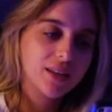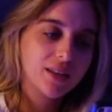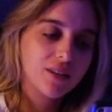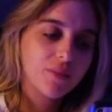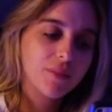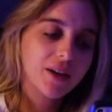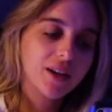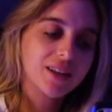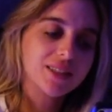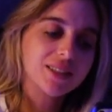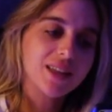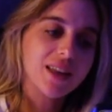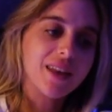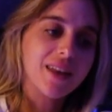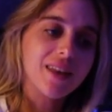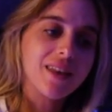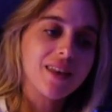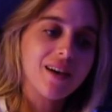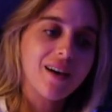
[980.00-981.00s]
Oh my god, it's
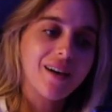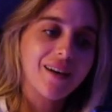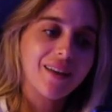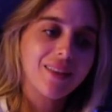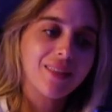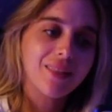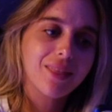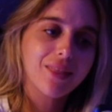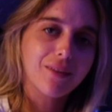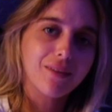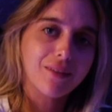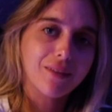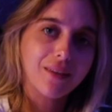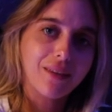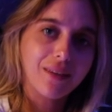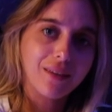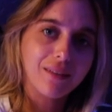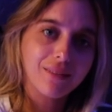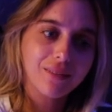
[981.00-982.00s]

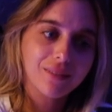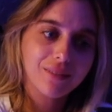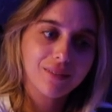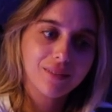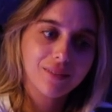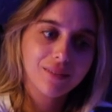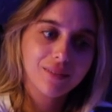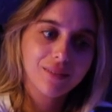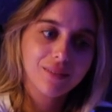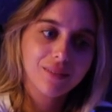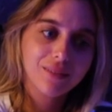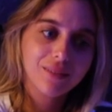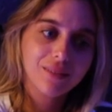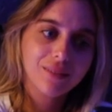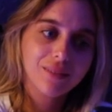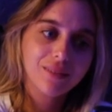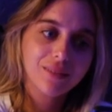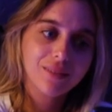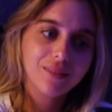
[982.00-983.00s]
9:30.
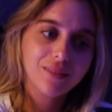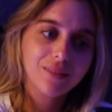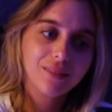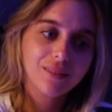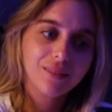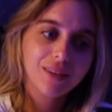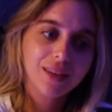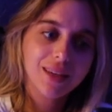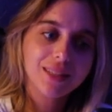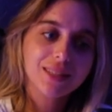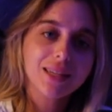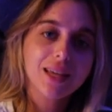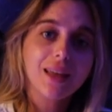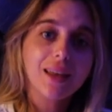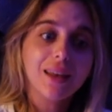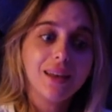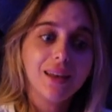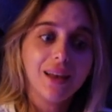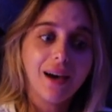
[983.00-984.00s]
It's
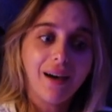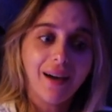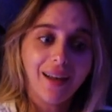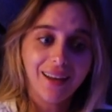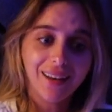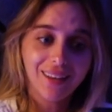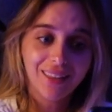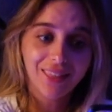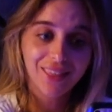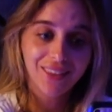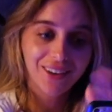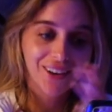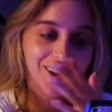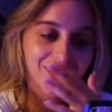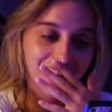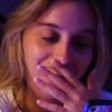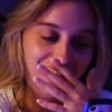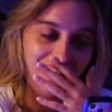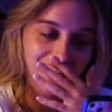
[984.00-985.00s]

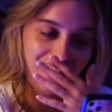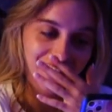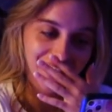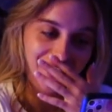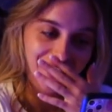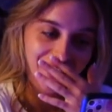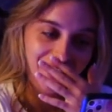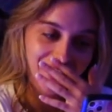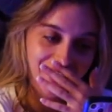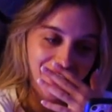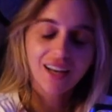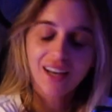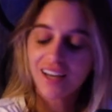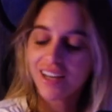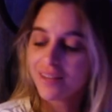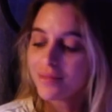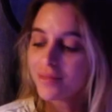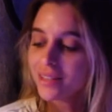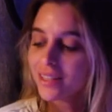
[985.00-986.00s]
9:30.
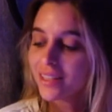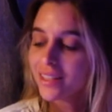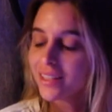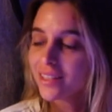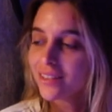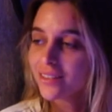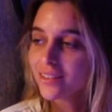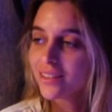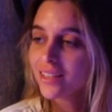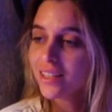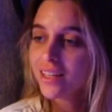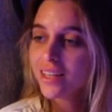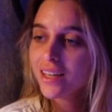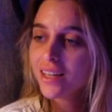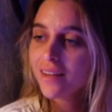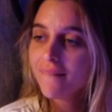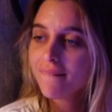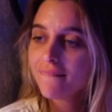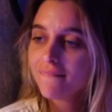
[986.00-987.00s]
I'm
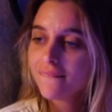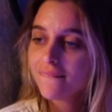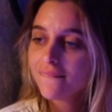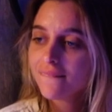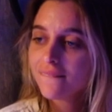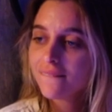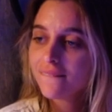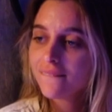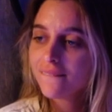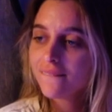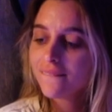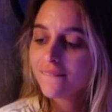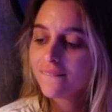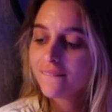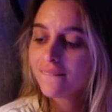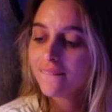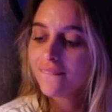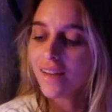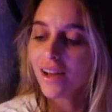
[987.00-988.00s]
literally
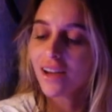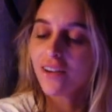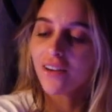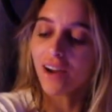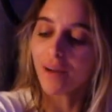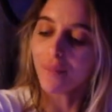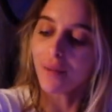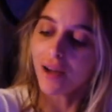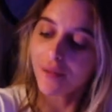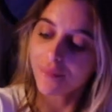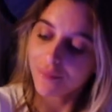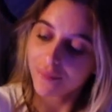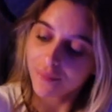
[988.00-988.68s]
a grandma.